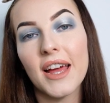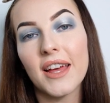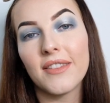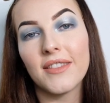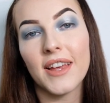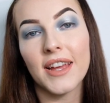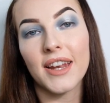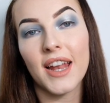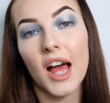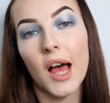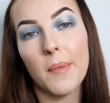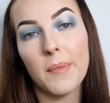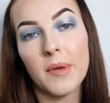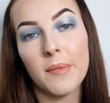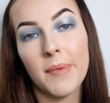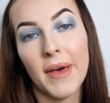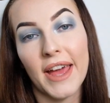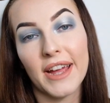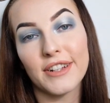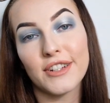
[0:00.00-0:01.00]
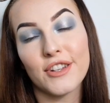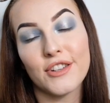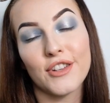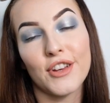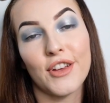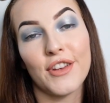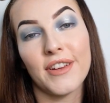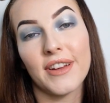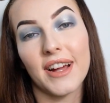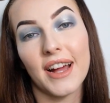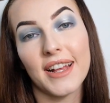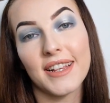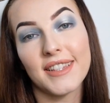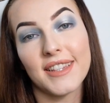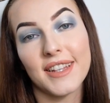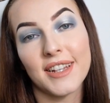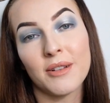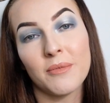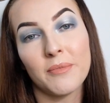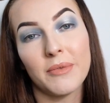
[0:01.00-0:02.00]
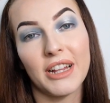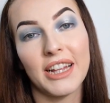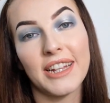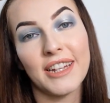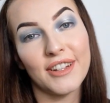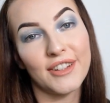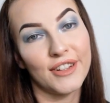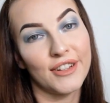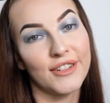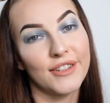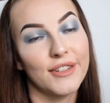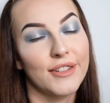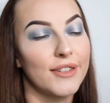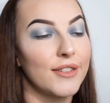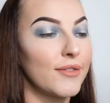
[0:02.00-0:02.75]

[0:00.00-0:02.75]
and then I'll be back to show you guys the completed look.